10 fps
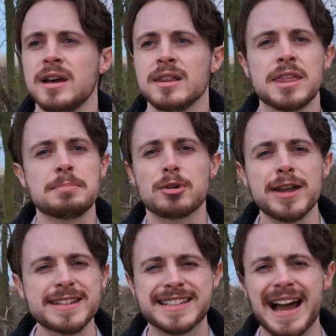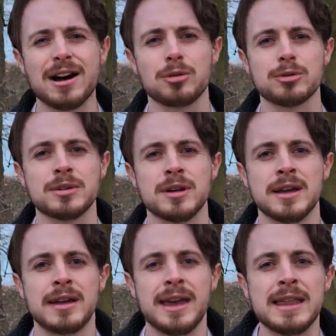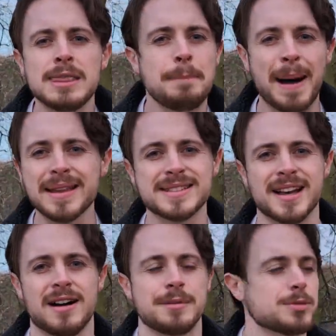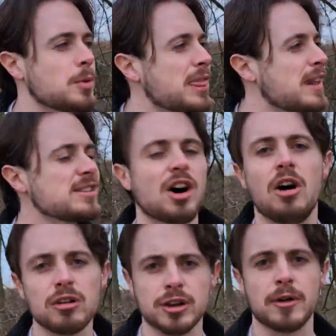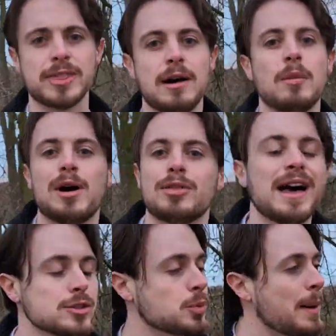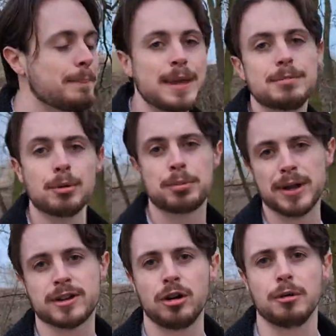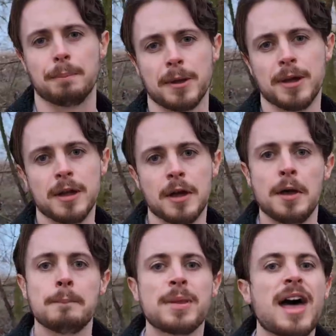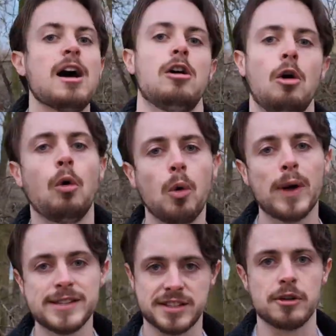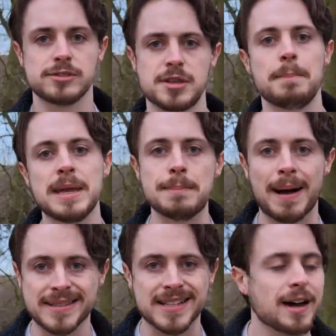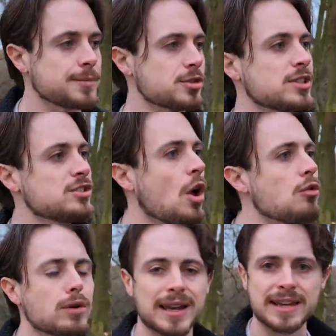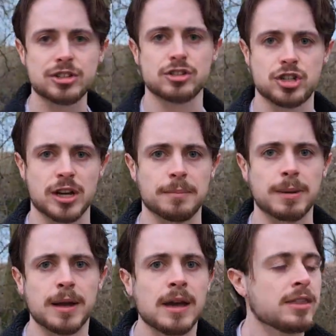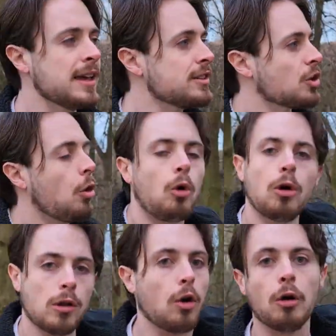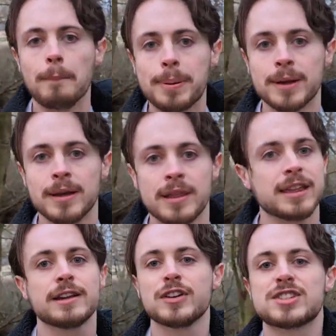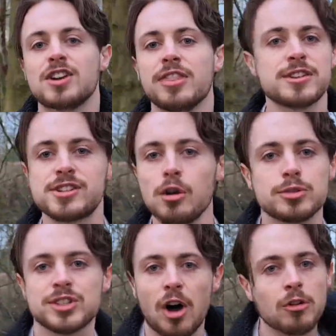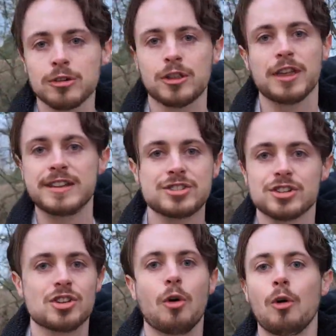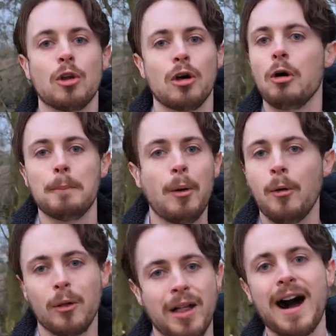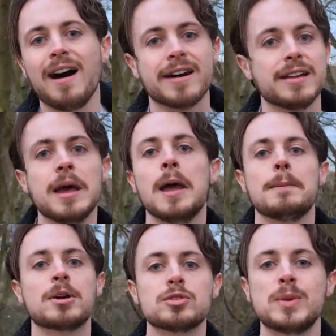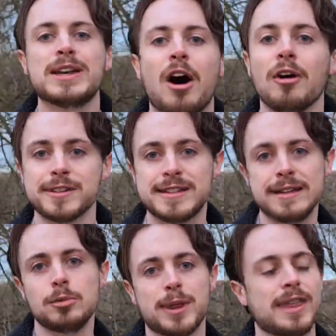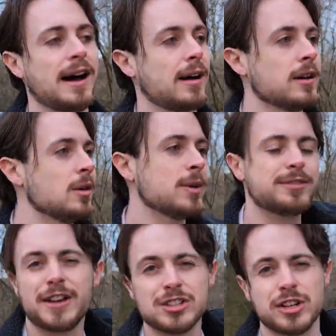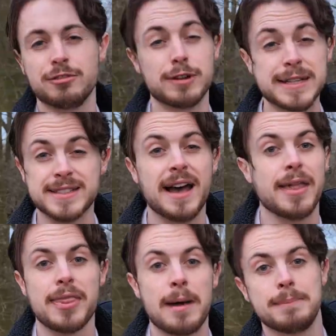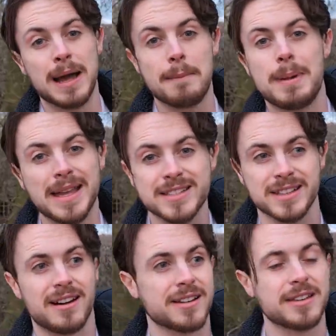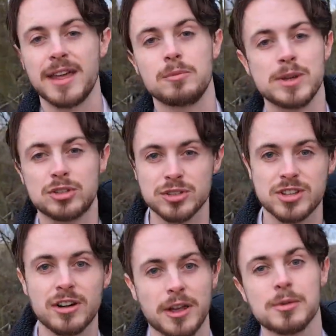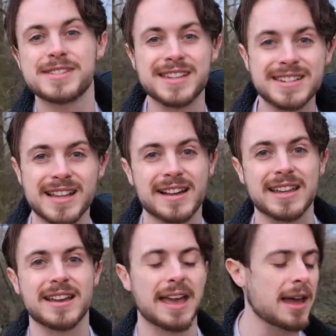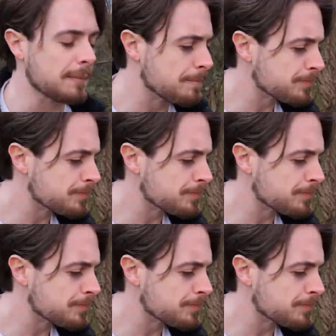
They break down in the bad times, when things aren't going that well. That's when people break up. But there are always going to be bad times. There is no relationship that is all up. Think of there's no song that is just all up, all high, because we can't deal with that. We'd eventually reset and that'd be our baseline, and then we'd just start going zigzaggy again.